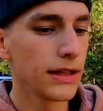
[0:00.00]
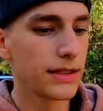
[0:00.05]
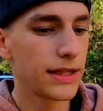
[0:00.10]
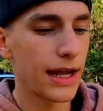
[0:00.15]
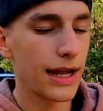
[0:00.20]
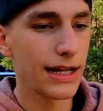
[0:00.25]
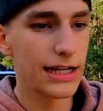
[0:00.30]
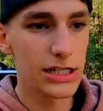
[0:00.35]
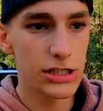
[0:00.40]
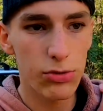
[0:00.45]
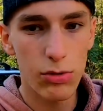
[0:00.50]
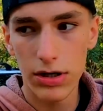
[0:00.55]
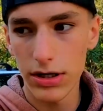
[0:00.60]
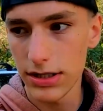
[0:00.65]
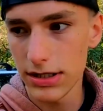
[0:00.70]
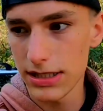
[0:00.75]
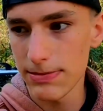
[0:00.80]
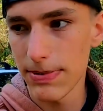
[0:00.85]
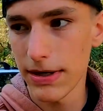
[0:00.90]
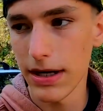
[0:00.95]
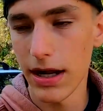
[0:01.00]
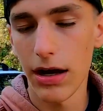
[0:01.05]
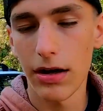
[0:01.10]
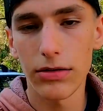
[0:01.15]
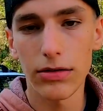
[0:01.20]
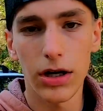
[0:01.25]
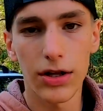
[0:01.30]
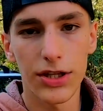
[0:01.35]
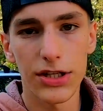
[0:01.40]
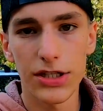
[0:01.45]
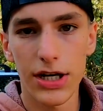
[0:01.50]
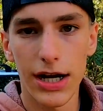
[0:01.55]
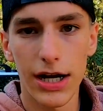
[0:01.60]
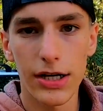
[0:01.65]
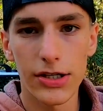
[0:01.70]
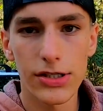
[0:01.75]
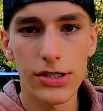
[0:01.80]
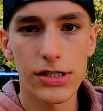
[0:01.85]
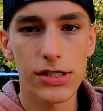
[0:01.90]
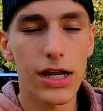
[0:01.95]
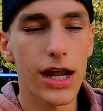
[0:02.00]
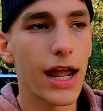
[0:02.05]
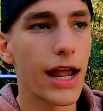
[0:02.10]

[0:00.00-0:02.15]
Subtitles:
that it just wanted to spin out on the tires.